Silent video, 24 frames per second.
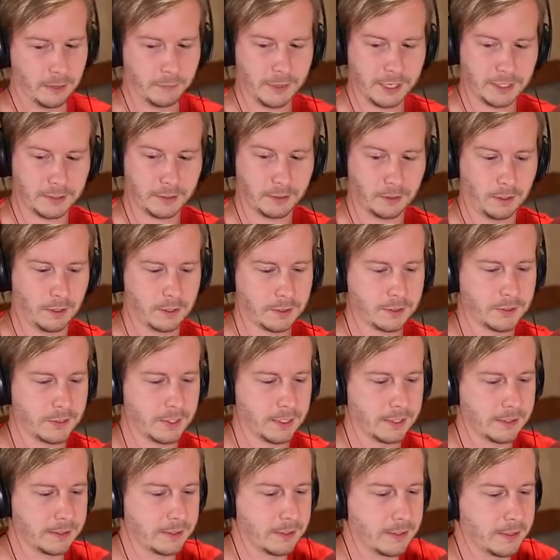That makes a lot of
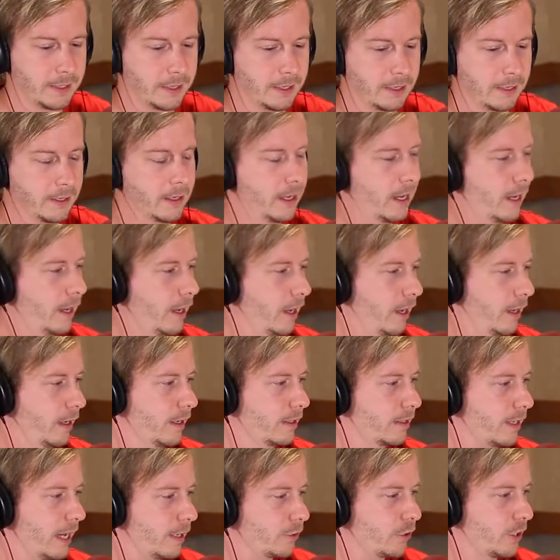sense.
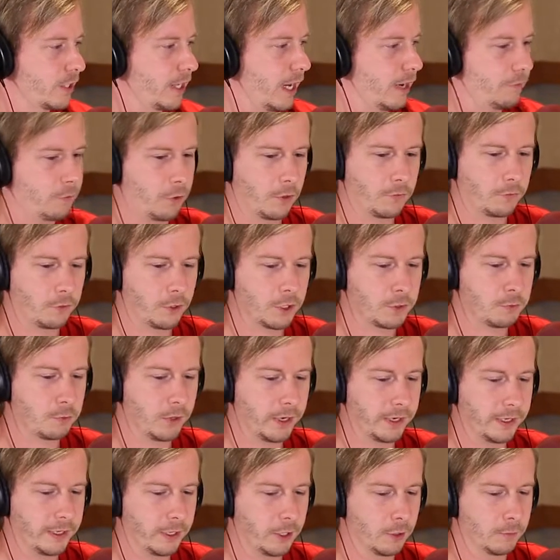It's actually time for our first
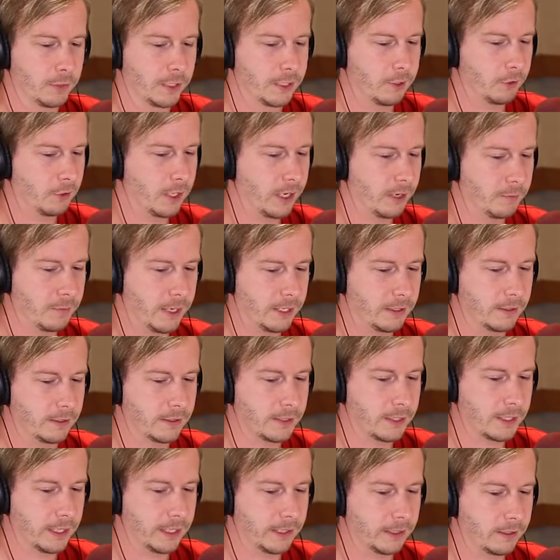break here, but don't let it make you
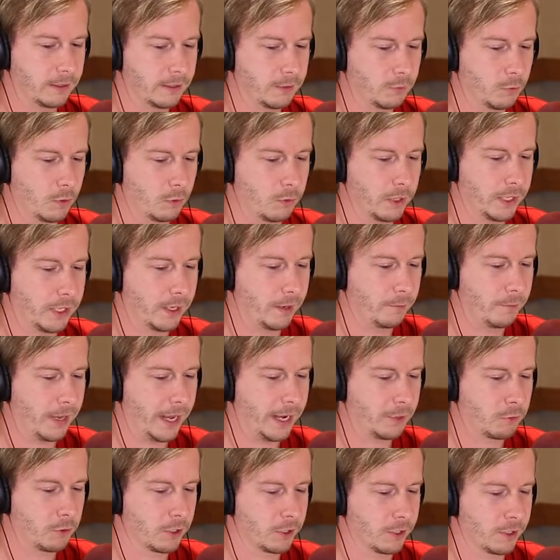sick. When we come
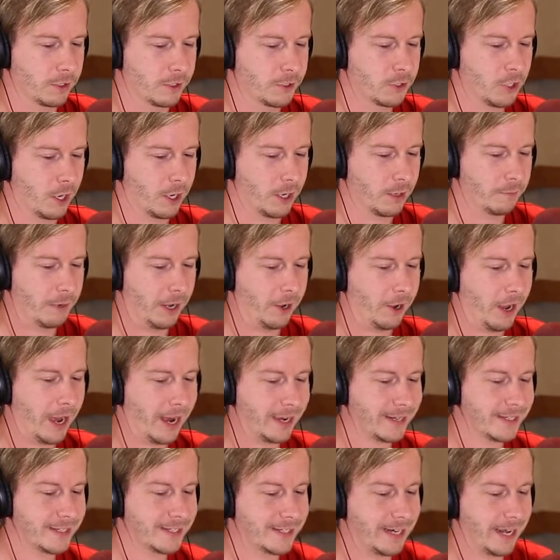back, we're going to talk about
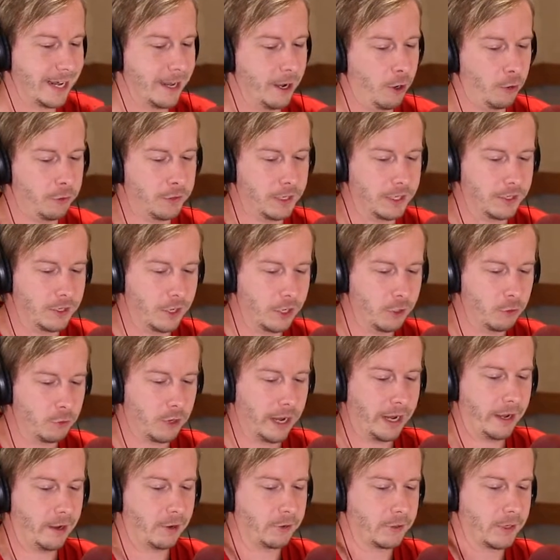how to stay healthy
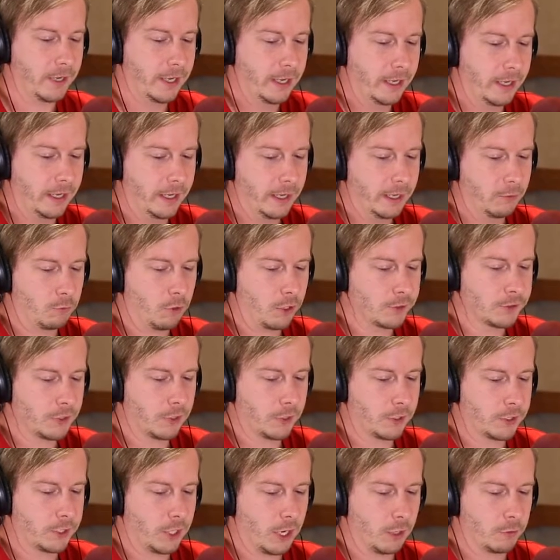year-round. We're also
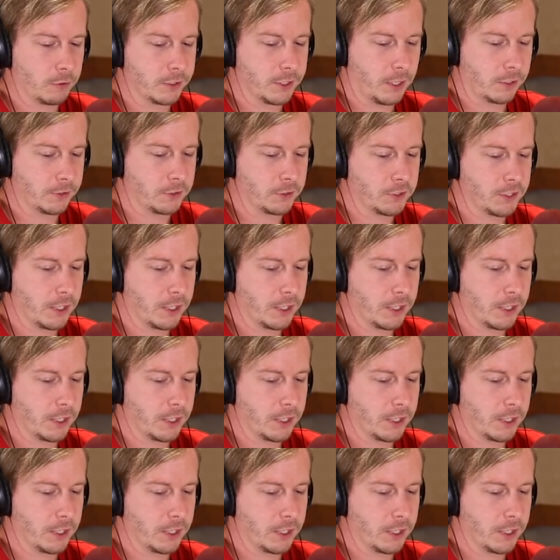going to talk with Dr.